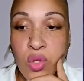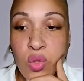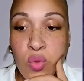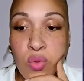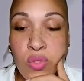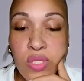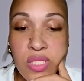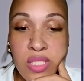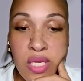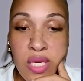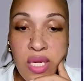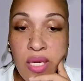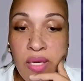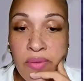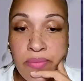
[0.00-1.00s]
and you will
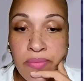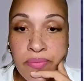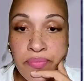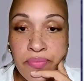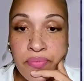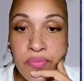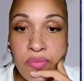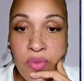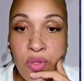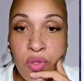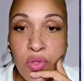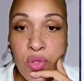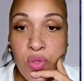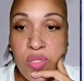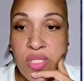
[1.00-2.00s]
see
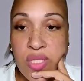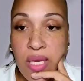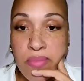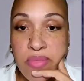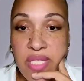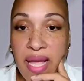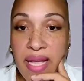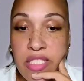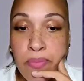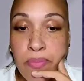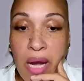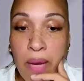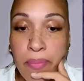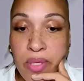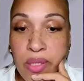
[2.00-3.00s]
those
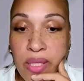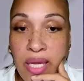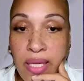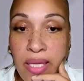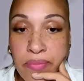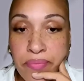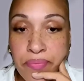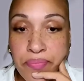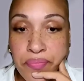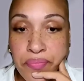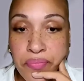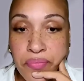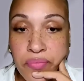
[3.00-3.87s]
subtasks populate.